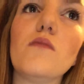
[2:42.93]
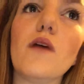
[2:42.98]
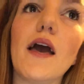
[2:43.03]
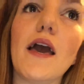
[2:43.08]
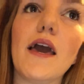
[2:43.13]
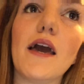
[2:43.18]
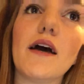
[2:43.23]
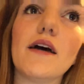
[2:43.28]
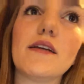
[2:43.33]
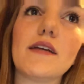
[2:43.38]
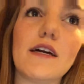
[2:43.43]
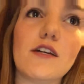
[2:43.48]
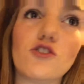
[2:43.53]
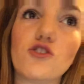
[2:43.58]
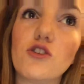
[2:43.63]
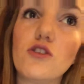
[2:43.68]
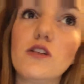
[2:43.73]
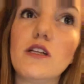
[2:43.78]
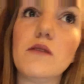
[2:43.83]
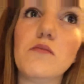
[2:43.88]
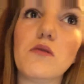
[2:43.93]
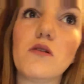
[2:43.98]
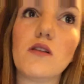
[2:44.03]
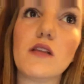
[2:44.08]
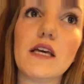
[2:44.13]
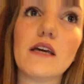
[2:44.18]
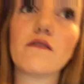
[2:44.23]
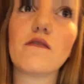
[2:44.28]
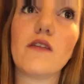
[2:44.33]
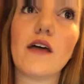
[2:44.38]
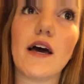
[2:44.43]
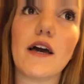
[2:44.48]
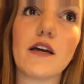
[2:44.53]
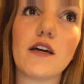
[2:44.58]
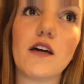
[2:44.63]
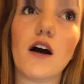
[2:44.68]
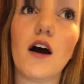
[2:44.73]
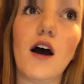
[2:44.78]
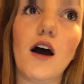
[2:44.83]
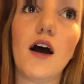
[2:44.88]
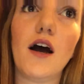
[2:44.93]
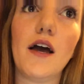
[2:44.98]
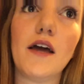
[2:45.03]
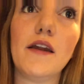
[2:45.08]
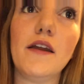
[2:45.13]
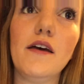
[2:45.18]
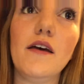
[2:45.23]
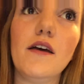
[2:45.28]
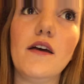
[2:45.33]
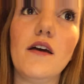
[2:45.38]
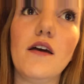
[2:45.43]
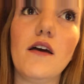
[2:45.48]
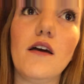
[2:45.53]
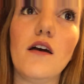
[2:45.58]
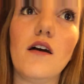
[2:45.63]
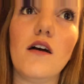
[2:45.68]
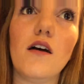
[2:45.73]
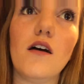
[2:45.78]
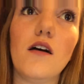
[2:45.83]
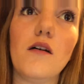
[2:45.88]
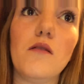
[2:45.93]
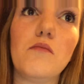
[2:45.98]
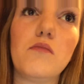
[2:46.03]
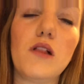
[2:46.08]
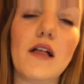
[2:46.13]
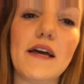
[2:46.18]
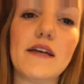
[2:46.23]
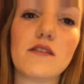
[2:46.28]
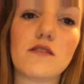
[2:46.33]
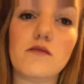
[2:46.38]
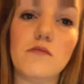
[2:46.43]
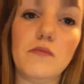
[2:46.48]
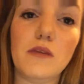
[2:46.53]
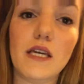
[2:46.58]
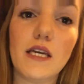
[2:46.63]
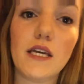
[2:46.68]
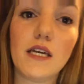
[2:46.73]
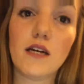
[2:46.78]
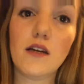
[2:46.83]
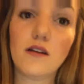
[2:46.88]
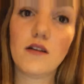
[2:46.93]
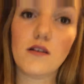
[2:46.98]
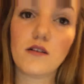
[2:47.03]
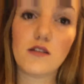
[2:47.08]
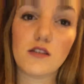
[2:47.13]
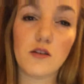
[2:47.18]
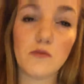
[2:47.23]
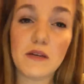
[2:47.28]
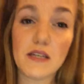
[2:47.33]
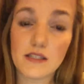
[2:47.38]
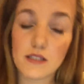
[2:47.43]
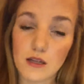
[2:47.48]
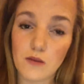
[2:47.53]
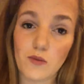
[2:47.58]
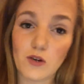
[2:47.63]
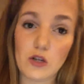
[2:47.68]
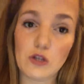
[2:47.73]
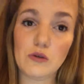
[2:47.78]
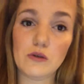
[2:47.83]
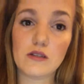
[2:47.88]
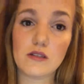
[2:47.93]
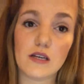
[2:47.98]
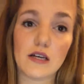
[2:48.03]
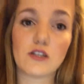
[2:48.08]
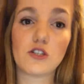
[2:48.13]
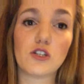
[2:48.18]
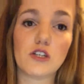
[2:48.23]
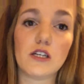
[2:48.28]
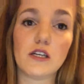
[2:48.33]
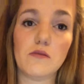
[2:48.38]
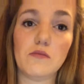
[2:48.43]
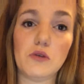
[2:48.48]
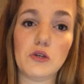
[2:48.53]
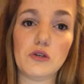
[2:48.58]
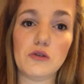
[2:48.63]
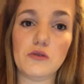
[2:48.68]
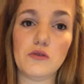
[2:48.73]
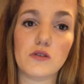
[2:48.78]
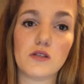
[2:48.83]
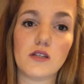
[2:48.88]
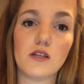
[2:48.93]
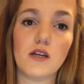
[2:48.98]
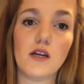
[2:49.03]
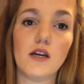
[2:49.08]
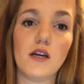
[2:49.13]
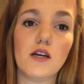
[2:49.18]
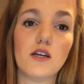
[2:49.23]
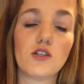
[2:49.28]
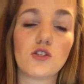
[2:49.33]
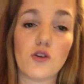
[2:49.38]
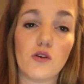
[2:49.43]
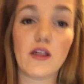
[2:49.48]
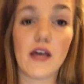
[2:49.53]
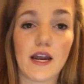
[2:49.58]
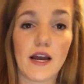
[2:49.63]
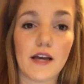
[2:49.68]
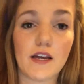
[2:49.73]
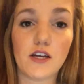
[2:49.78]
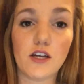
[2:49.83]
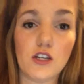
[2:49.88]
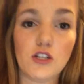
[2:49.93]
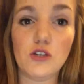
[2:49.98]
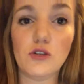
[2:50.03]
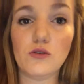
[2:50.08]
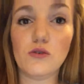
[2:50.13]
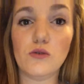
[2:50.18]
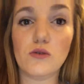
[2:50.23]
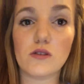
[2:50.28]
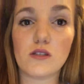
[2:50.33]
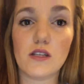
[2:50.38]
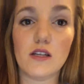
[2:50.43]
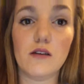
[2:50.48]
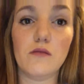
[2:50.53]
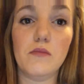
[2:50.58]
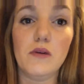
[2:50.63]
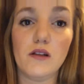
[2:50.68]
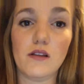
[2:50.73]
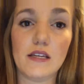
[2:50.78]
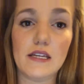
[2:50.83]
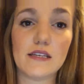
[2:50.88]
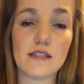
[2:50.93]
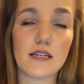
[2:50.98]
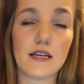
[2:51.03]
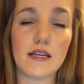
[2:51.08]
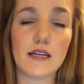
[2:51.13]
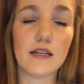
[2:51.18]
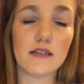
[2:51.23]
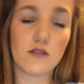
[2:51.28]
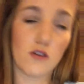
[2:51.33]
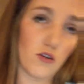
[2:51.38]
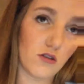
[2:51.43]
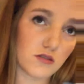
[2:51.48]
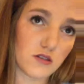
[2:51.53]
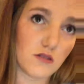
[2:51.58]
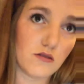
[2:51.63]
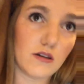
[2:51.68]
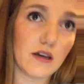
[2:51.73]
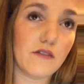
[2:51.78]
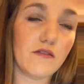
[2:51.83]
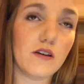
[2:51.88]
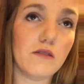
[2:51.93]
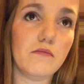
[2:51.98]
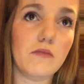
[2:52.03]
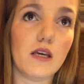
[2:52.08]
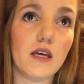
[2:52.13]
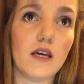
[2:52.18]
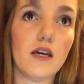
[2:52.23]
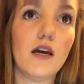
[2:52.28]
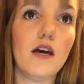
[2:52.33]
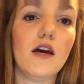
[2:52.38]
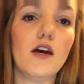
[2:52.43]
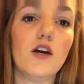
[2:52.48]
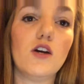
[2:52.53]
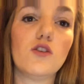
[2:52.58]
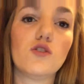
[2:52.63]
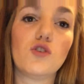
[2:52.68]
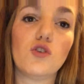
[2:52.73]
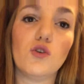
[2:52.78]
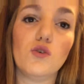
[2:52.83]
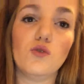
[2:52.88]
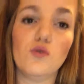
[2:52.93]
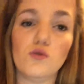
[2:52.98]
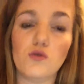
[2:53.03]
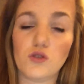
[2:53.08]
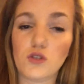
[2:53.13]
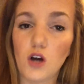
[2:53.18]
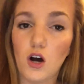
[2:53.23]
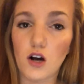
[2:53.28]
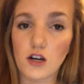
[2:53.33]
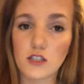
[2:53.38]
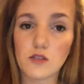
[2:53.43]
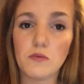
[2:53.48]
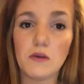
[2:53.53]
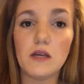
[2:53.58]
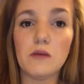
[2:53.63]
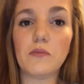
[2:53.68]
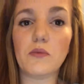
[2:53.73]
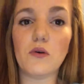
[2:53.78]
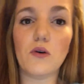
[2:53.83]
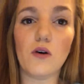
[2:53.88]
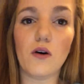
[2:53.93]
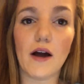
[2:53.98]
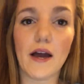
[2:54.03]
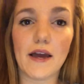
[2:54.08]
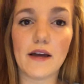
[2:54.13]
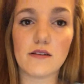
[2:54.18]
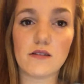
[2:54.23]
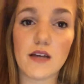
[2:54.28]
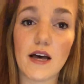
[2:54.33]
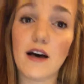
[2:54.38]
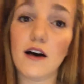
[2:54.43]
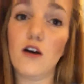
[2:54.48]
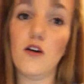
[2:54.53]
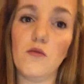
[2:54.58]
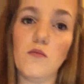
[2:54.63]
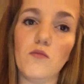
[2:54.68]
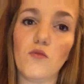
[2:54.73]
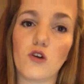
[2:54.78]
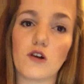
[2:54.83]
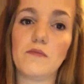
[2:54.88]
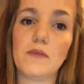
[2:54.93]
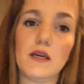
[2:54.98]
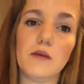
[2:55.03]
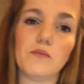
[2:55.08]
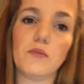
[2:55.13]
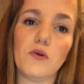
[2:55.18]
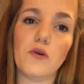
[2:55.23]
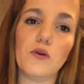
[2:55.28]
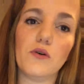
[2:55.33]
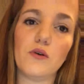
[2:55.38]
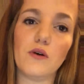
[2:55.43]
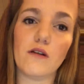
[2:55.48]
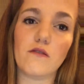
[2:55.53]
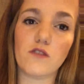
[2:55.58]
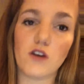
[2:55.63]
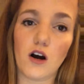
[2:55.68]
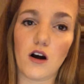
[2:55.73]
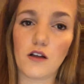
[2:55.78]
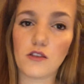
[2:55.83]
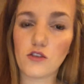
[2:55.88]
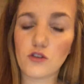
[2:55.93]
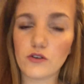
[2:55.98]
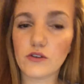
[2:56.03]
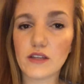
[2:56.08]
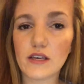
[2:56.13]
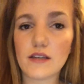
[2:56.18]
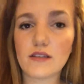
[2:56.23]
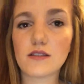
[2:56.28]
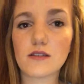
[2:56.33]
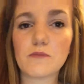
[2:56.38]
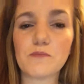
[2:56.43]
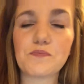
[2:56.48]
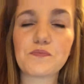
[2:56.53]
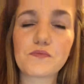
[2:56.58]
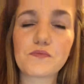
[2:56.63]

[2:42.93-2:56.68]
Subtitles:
I truly believe that God placed me to be someone who was sexually abused so that I could use the abilities that He has also given me to talk to people and to help more people who have gone through this.